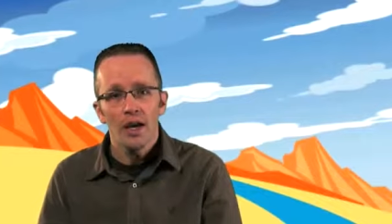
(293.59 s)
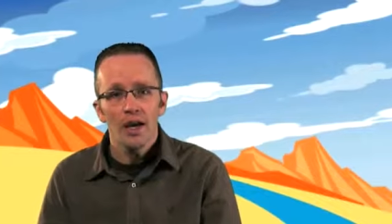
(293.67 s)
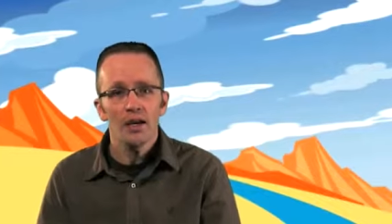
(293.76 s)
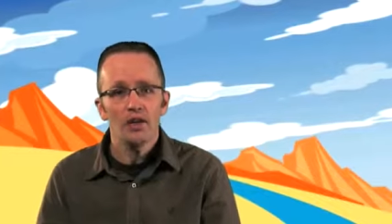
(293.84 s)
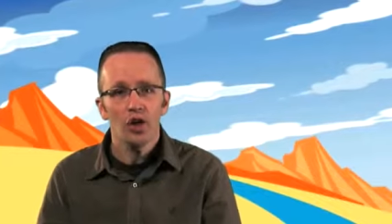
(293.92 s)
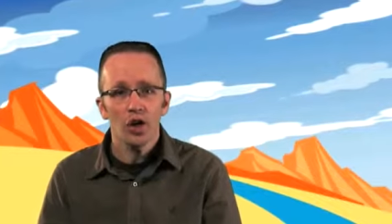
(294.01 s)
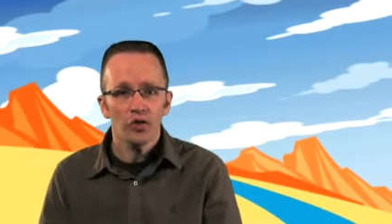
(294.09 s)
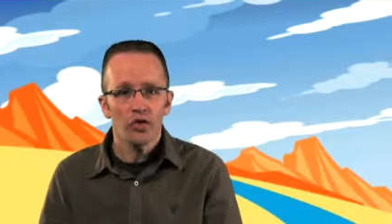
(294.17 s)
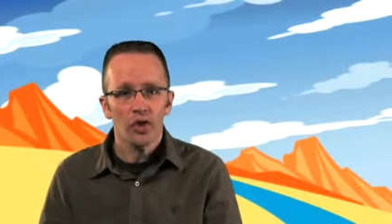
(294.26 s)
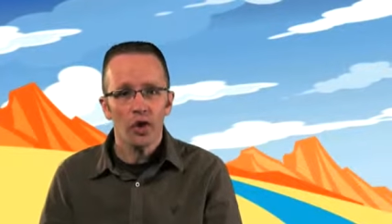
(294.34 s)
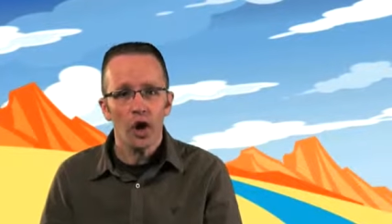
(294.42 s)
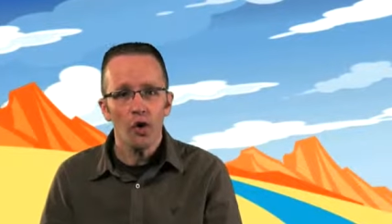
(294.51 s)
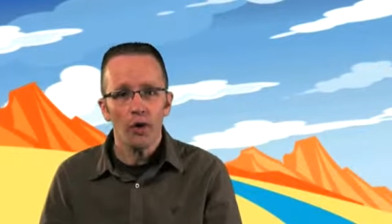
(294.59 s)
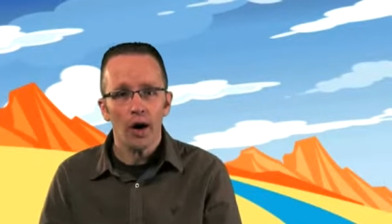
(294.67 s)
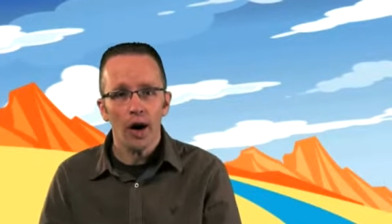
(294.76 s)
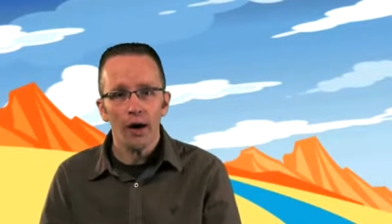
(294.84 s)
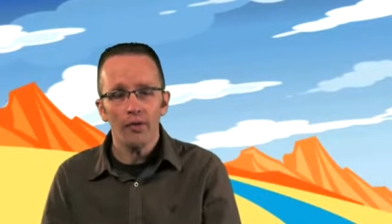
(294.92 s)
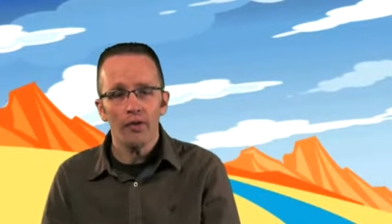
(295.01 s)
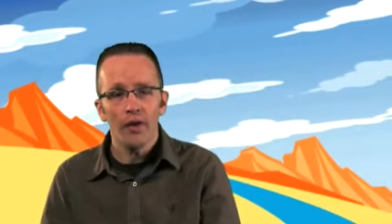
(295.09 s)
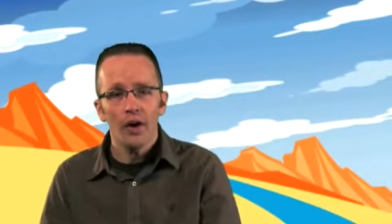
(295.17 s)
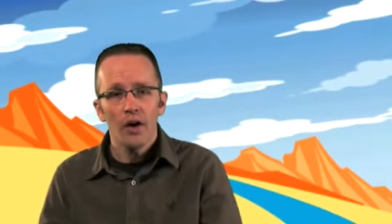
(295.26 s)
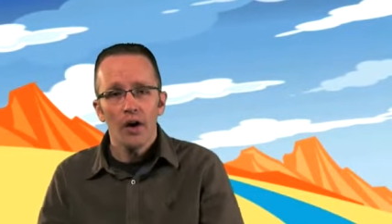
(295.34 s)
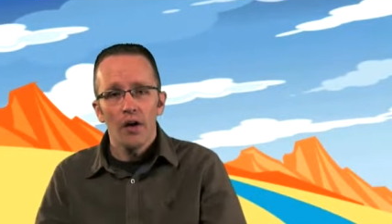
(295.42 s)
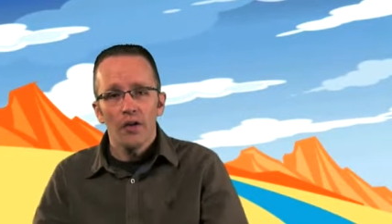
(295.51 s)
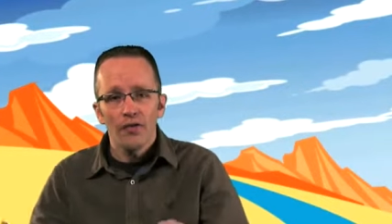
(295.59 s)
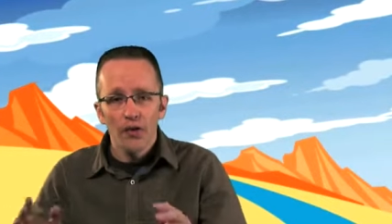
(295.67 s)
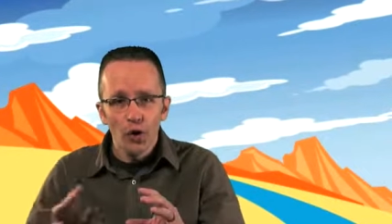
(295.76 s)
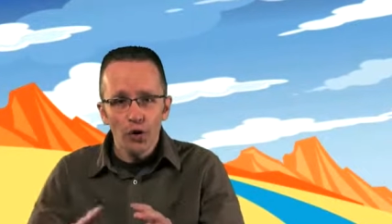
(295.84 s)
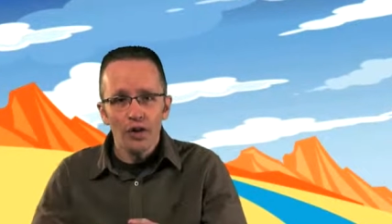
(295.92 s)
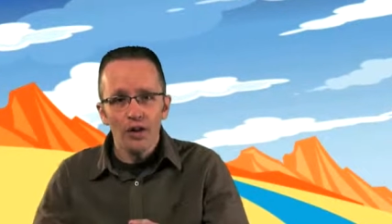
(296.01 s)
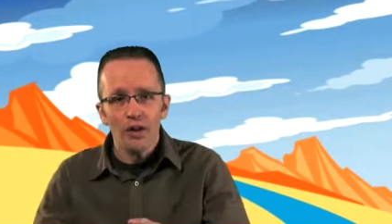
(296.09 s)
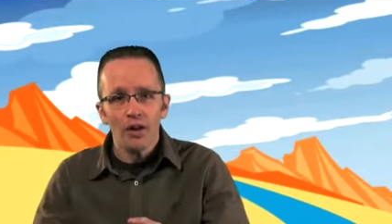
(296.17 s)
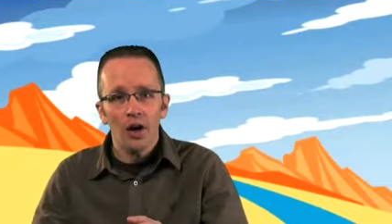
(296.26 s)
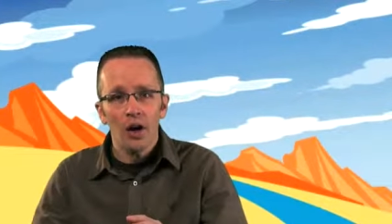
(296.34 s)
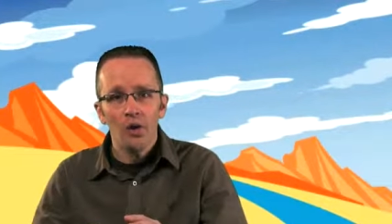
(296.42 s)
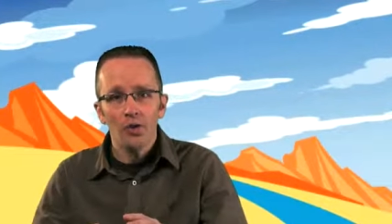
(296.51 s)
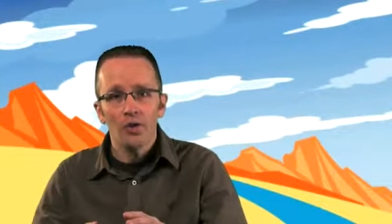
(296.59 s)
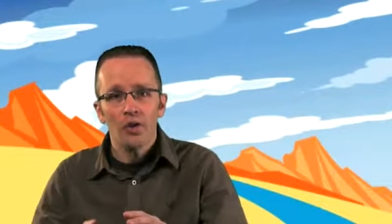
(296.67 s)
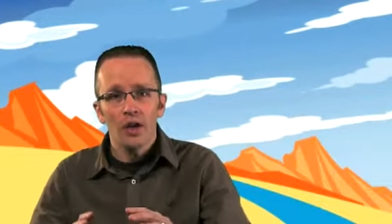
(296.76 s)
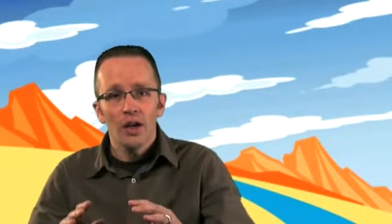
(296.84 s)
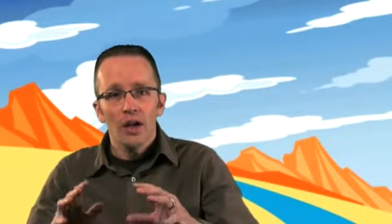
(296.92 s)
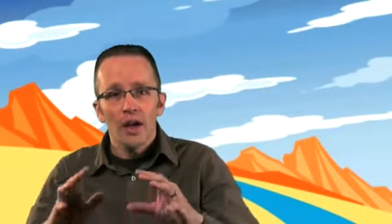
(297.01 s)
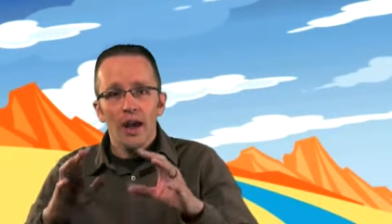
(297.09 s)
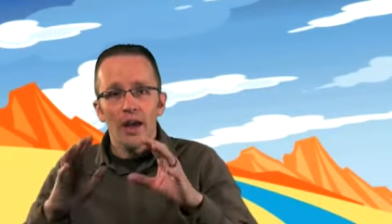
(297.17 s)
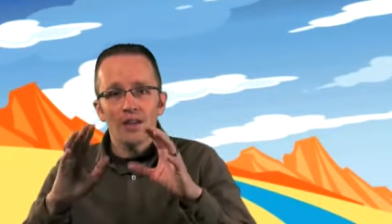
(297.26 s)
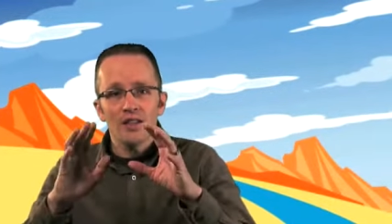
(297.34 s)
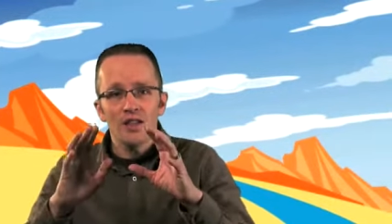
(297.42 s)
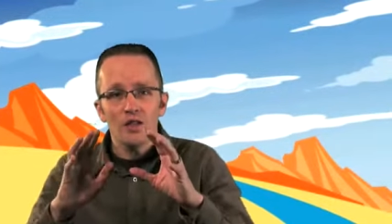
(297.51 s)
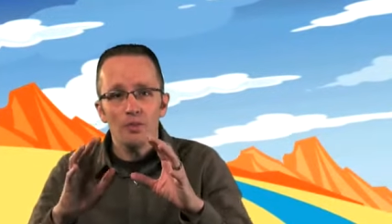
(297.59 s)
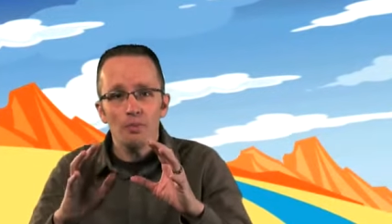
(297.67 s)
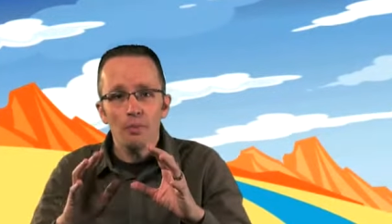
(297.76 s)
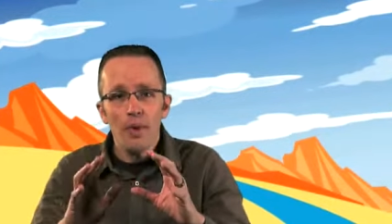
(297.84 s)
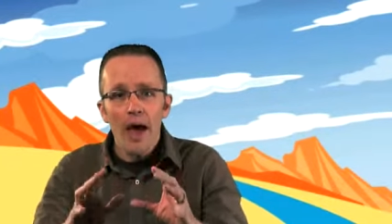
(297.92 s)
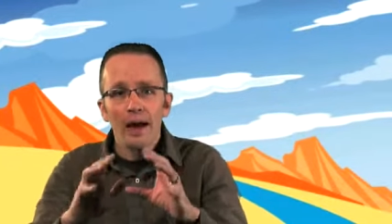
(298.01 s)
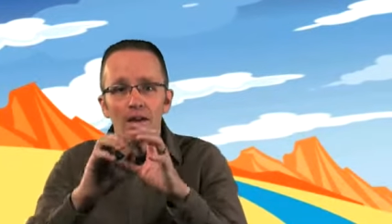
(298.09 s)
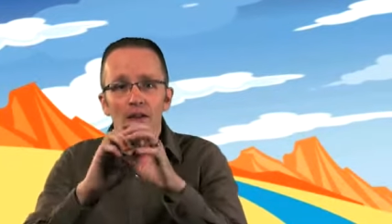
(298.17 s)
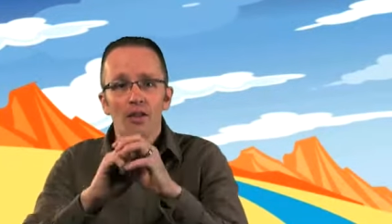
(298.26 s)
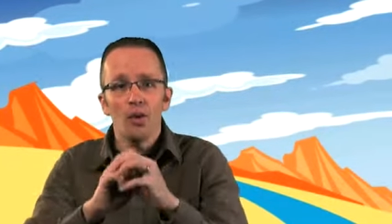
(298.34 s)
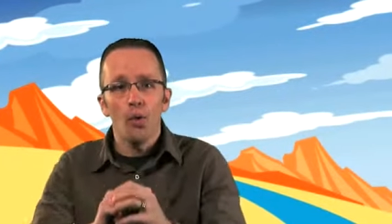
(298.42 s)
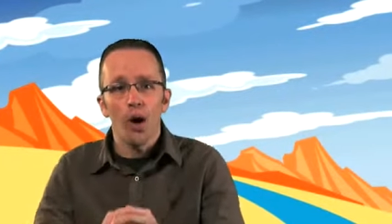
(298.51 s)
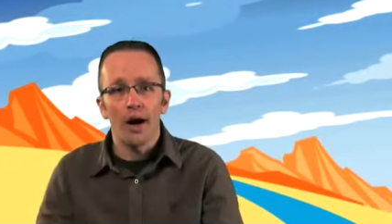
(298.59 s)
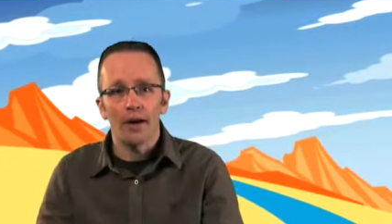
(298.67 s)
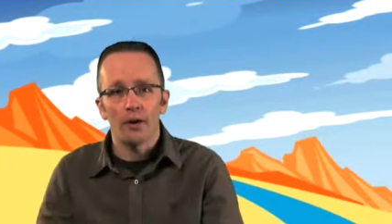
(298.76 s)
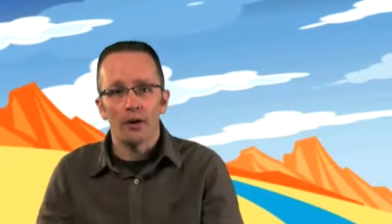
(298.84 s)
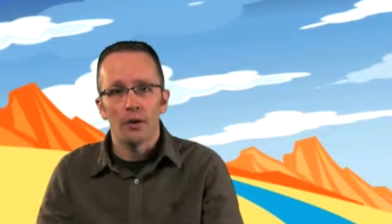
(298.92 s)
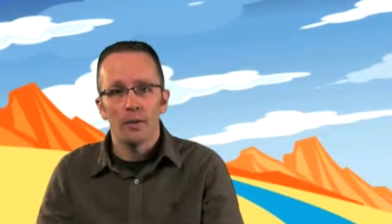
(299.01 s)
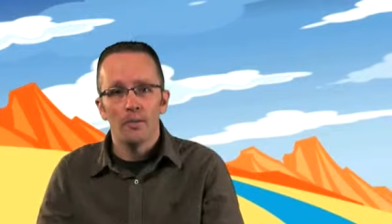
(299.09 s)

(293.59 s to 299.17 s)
He took the coat off, folded the coat, and smacked the water.